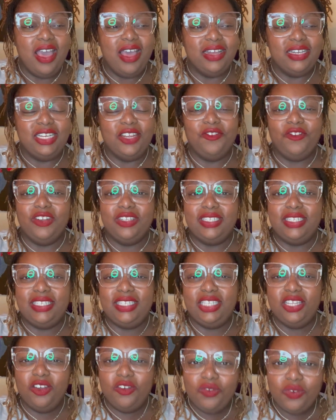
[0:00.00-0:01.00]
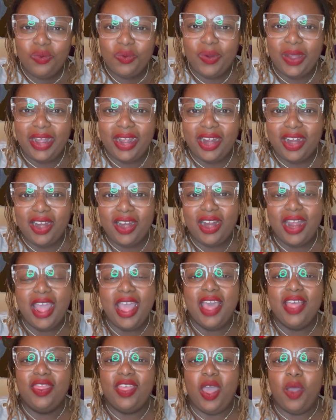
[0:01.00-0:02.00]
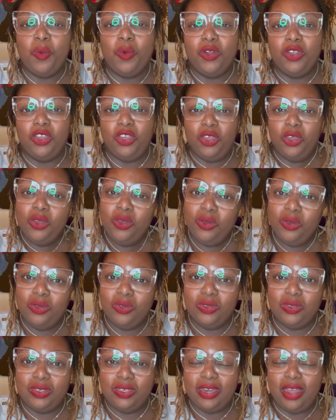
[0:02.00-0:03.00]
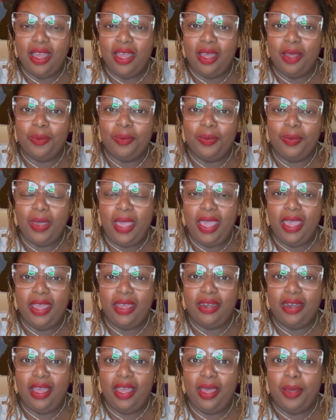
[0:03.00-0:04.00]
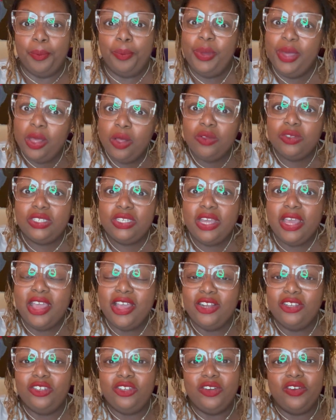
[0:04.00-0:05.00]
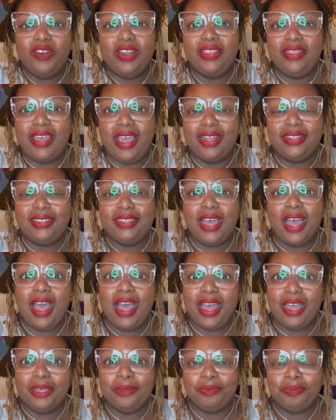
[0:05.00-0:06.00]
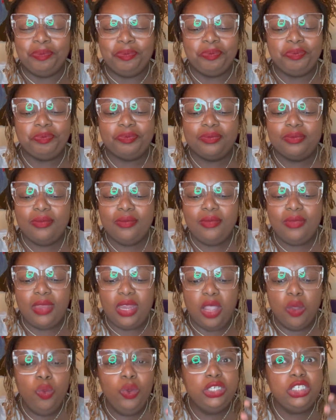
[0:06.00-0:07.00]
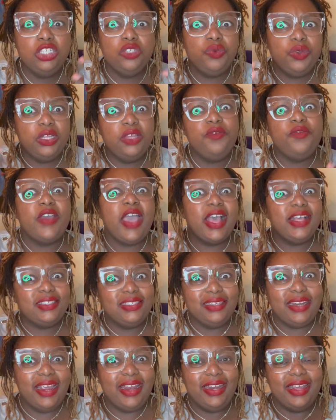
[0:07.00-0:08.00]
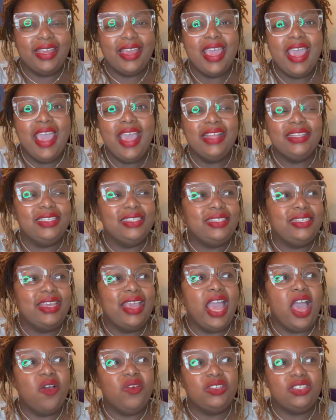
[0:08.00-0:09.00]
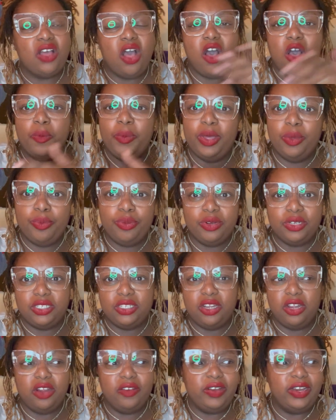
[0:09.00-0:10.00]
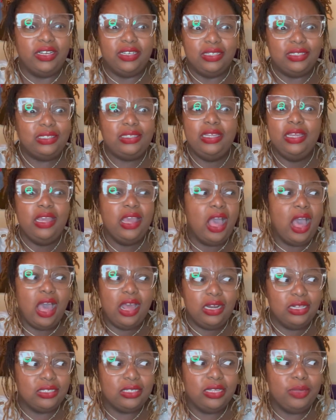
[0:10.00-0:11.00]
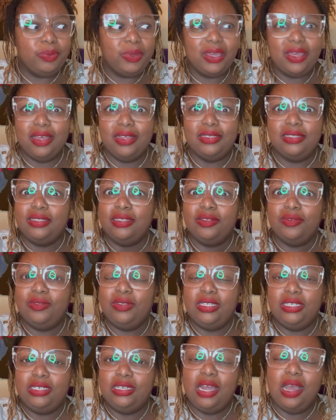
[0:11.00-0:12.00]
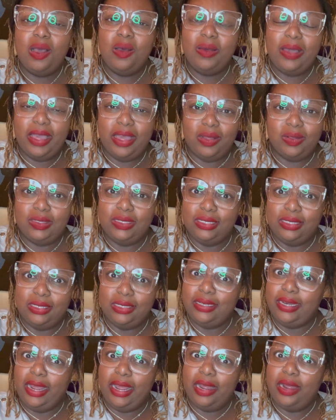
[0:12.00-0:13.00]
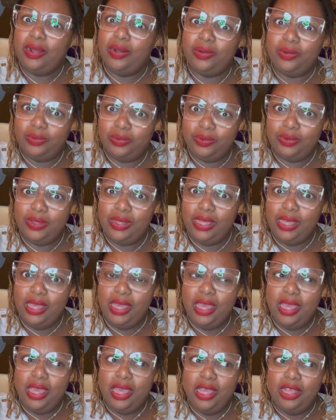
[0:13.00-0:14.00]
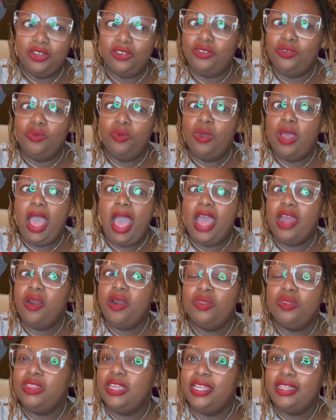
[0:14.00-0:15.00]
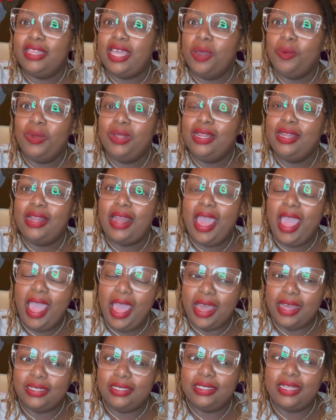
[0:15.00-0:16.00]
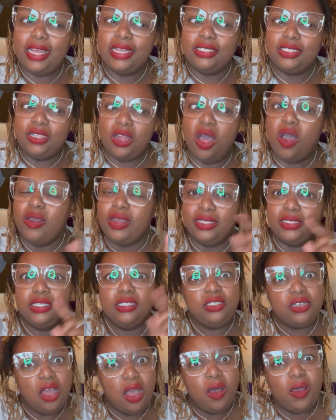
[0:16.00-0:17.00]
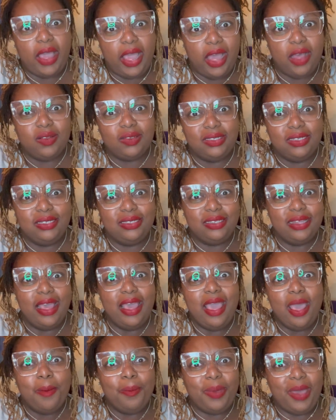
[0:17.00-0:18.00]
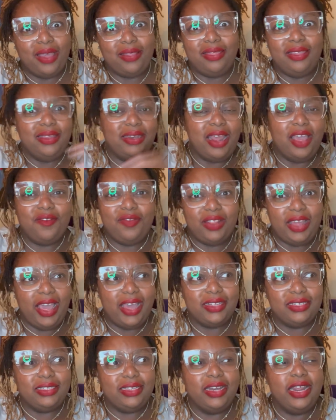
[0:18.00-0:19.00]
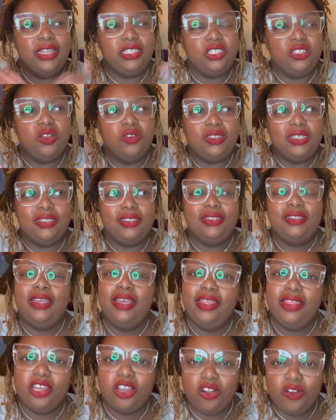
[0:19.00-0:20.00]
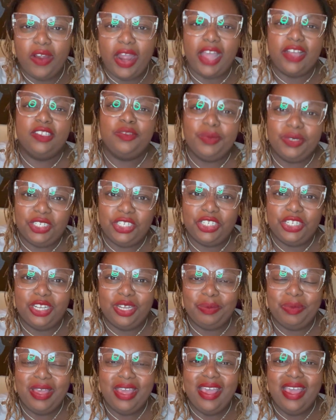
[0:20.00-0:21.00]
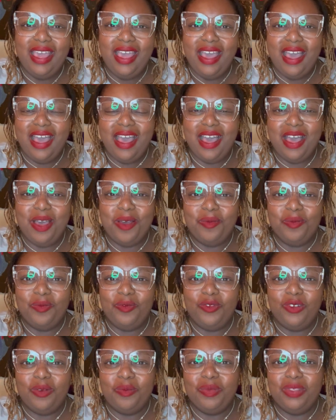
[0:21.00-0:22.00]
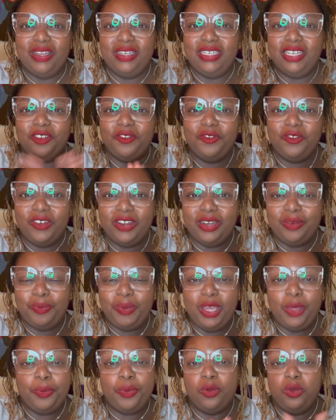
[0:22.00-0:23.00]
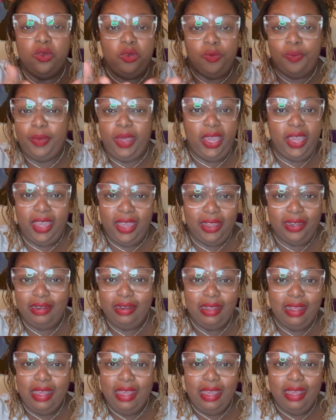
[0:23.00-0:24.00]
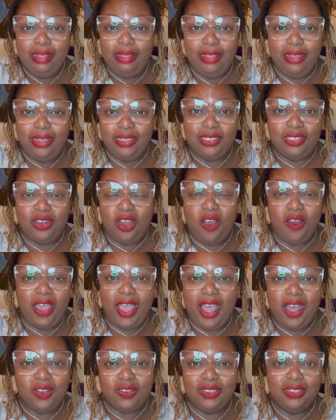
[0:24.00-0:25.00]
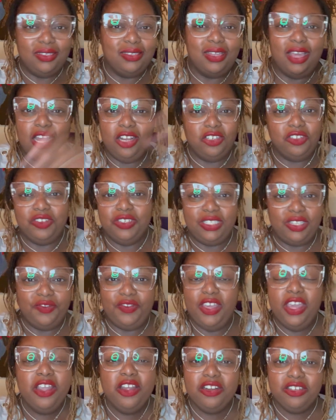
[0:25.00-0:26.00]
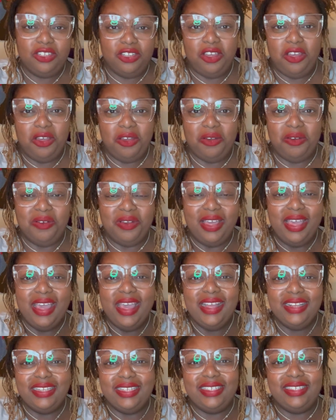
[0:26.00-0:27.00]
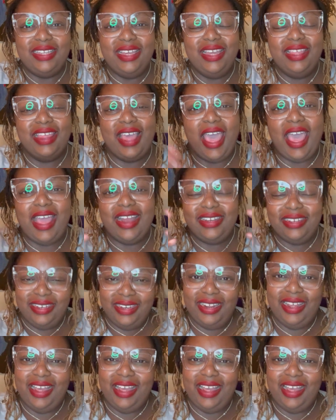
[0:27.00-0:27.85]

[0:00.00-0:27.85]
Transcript: different silverware that were used and built during that time, which is really fascinating to see how it's all been preserved, and to see, honestly, because the doll houses now, I think they would last as long as the doll houses back then have lasted. And so to see the craftsmanship from the different people who made these doll houses hundreds of years ago, to see that